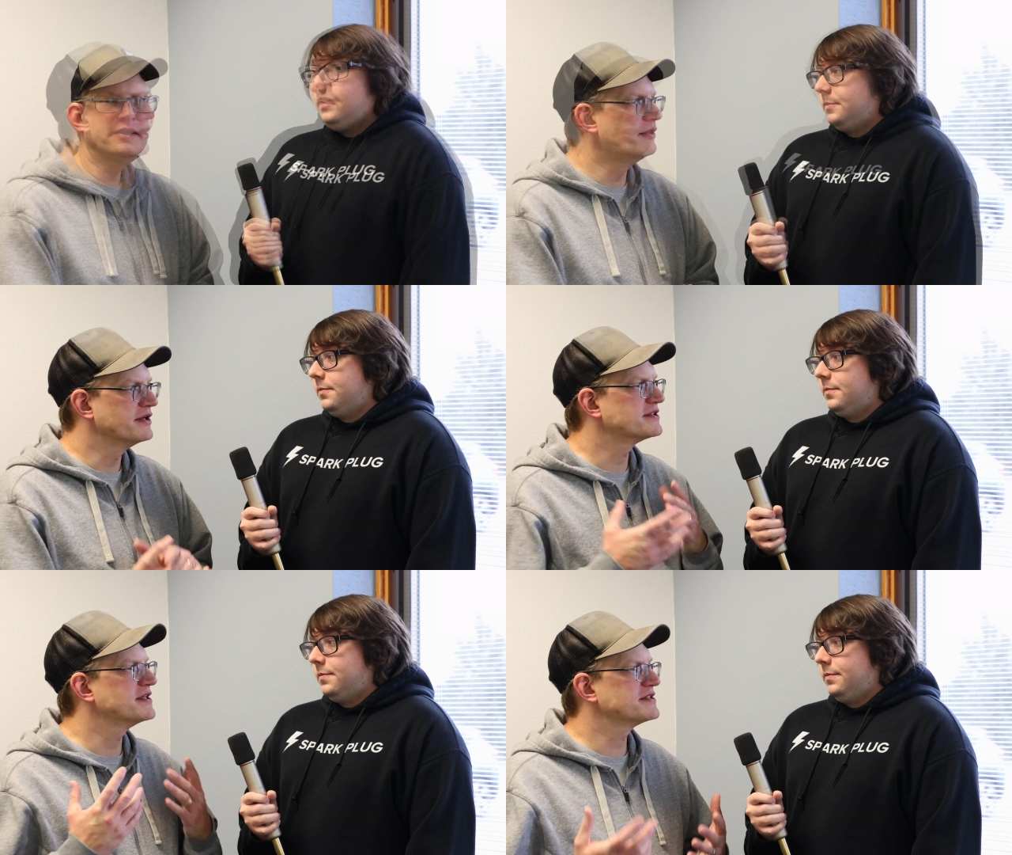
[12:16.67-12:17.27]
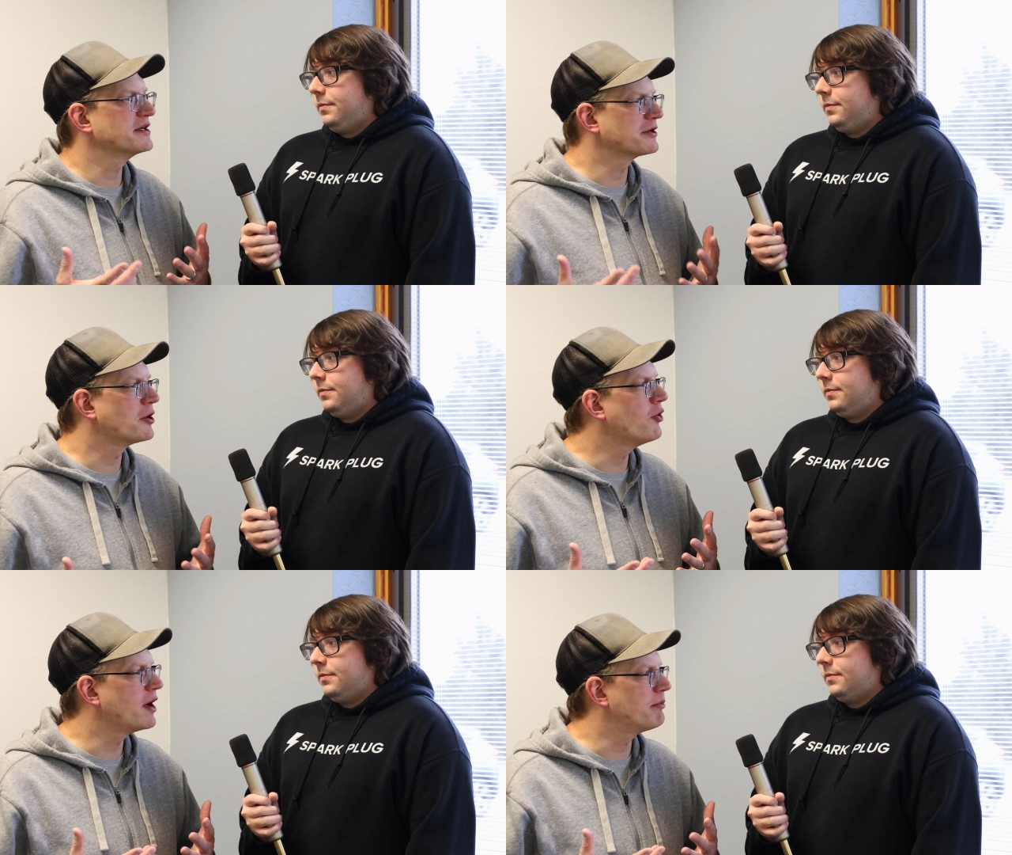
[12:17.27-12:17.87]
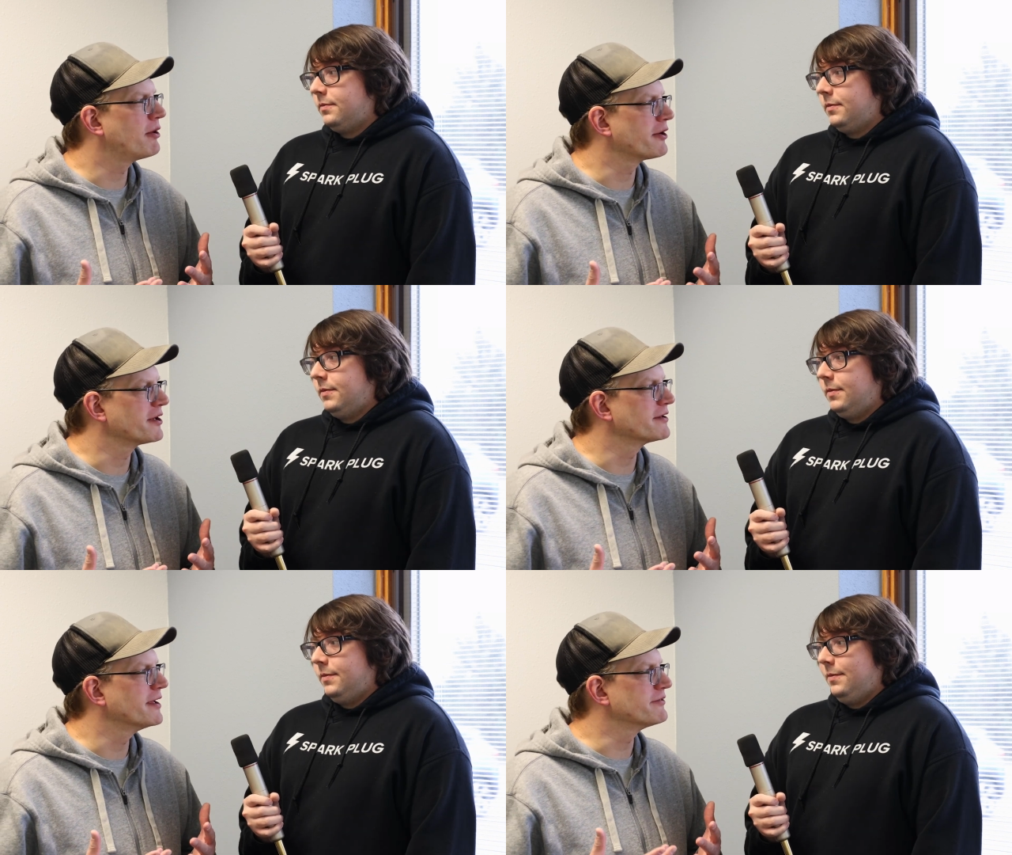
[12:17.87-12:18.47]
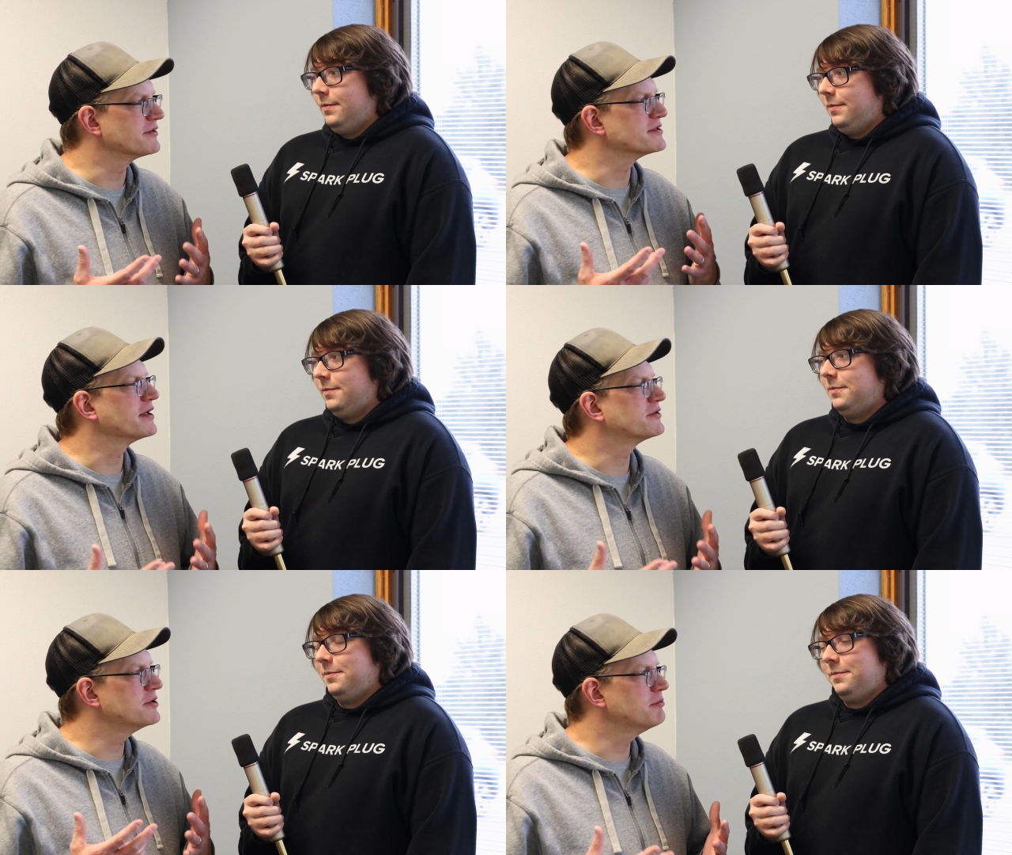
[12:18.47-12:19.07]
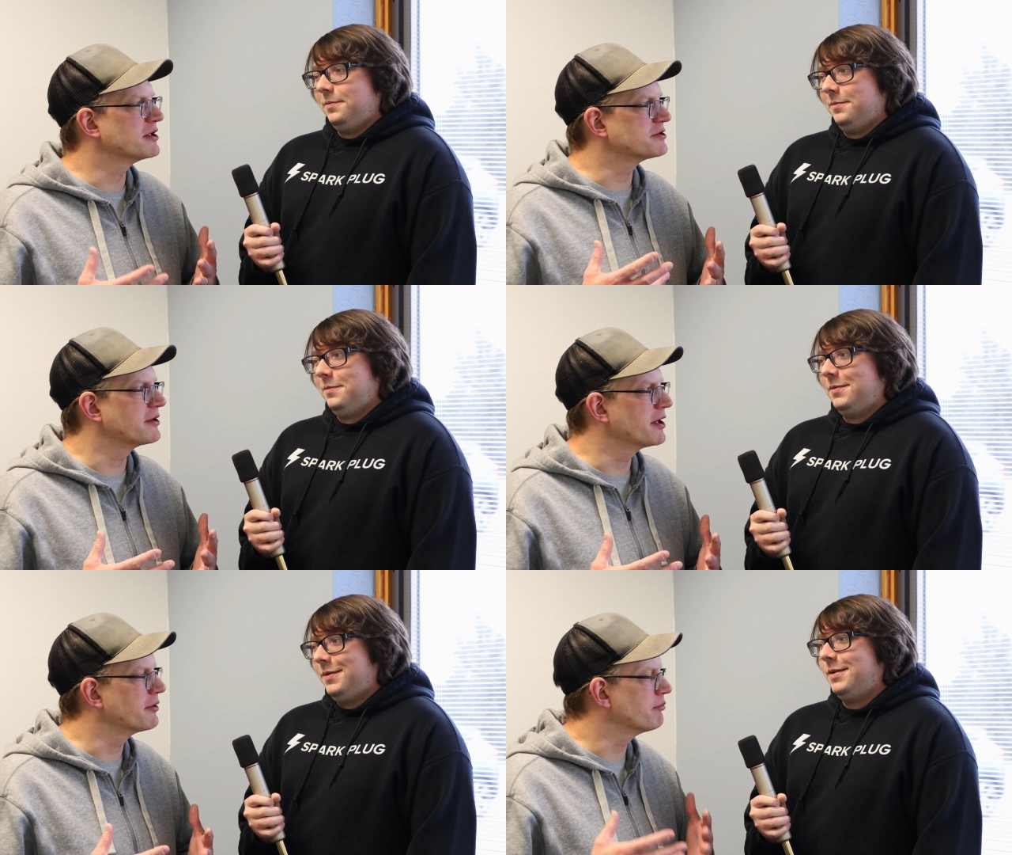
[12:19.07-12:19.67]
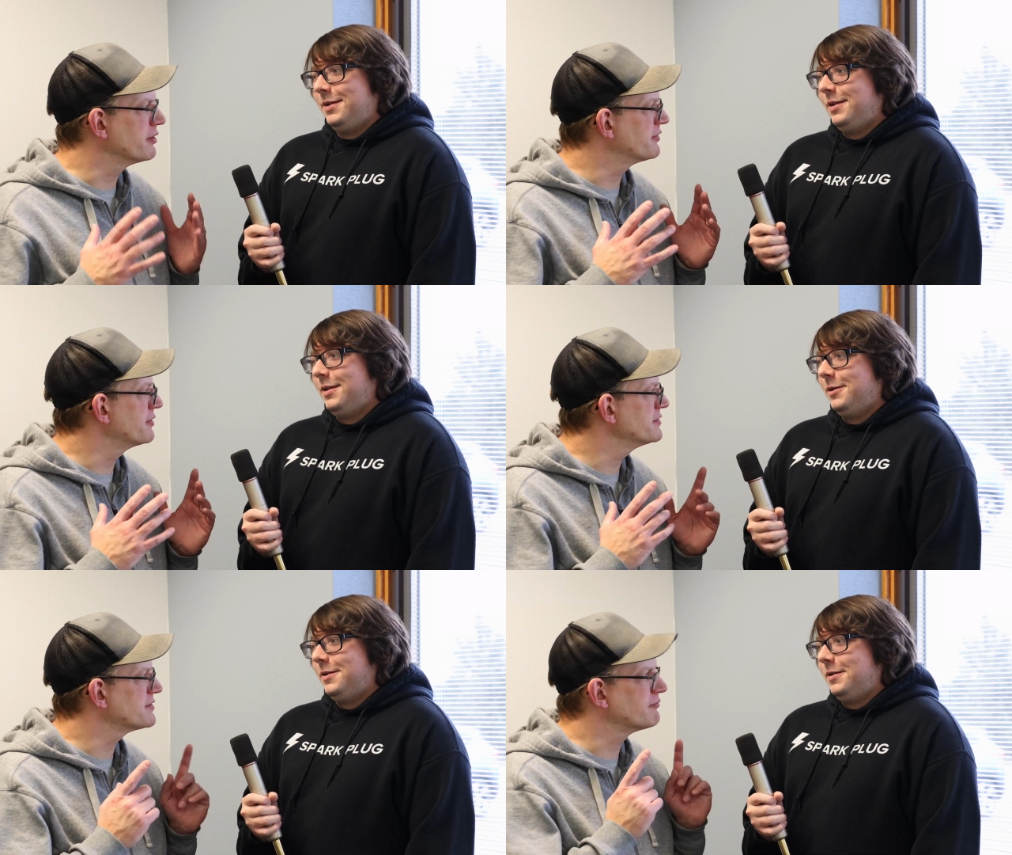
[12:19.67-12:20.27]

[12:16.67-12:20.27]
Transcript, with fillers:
Speaker 1: This is in a co-op parking lot. There's not too much around, but there is